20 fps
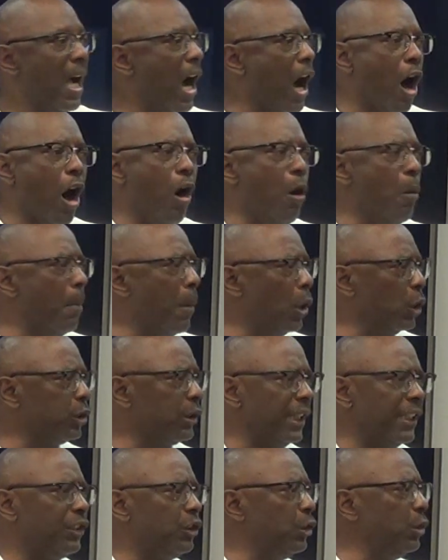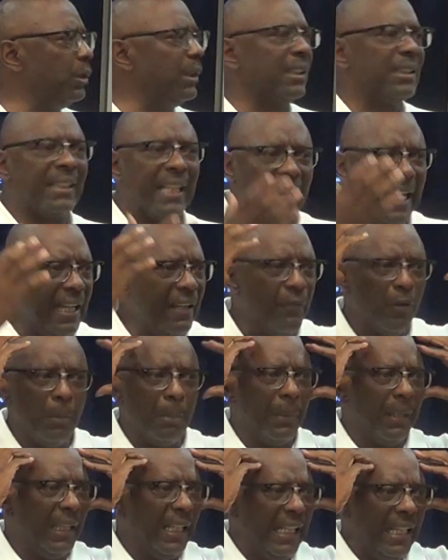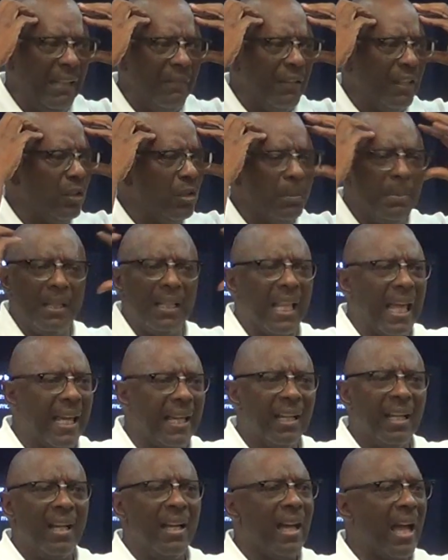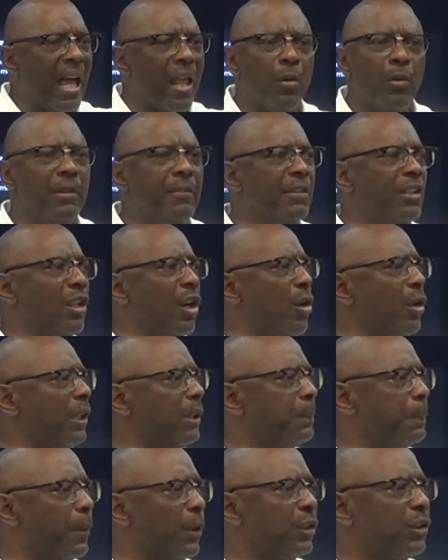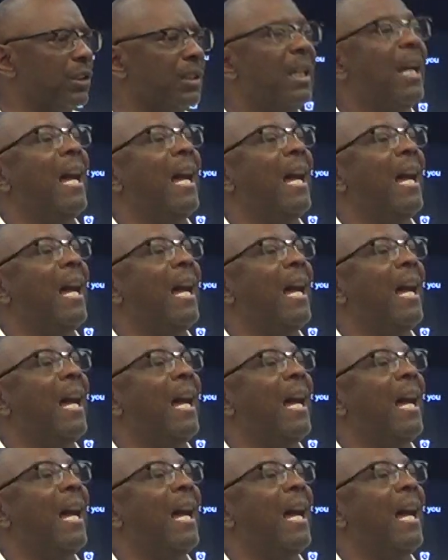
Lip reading: Almost that you just can't even believe it. You be like, I don't even know this person.